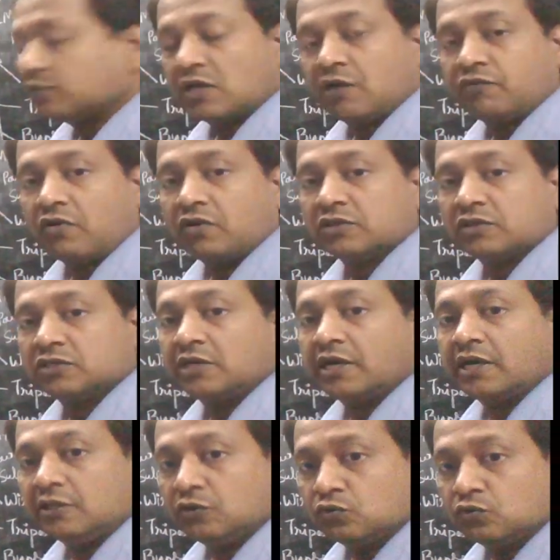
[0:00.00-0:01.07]
of oxygen
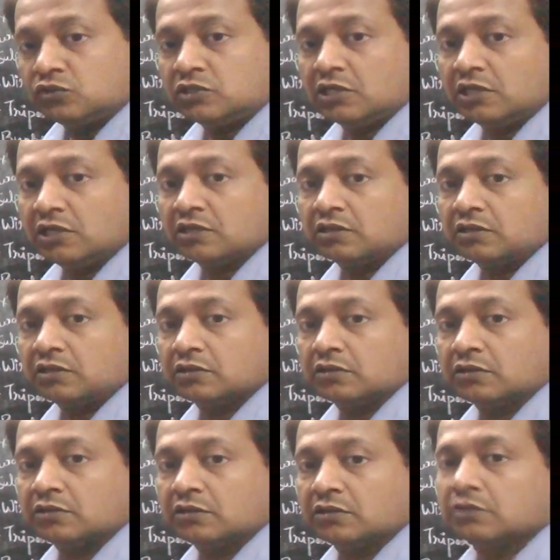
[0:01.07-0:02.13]
get used here,
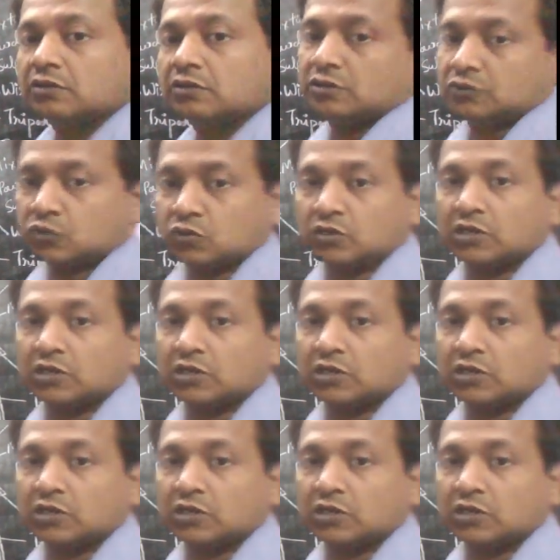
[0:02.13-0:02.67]
so